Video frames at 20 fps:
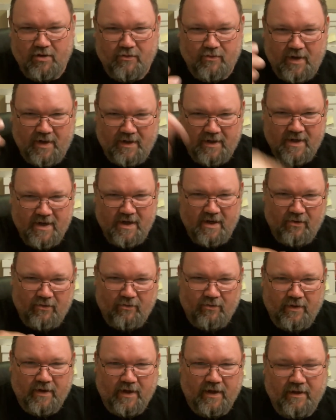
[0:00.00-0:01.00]
right
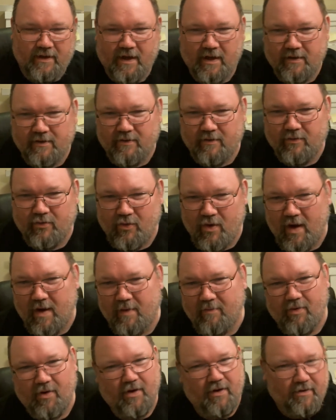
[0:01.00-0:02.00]
now, hit that
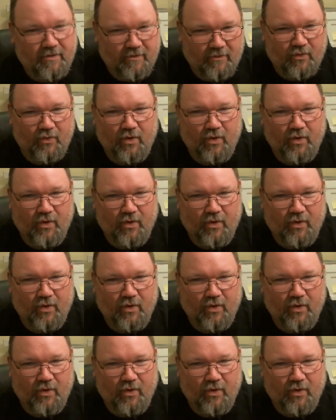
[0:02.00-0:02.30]
subscribe button.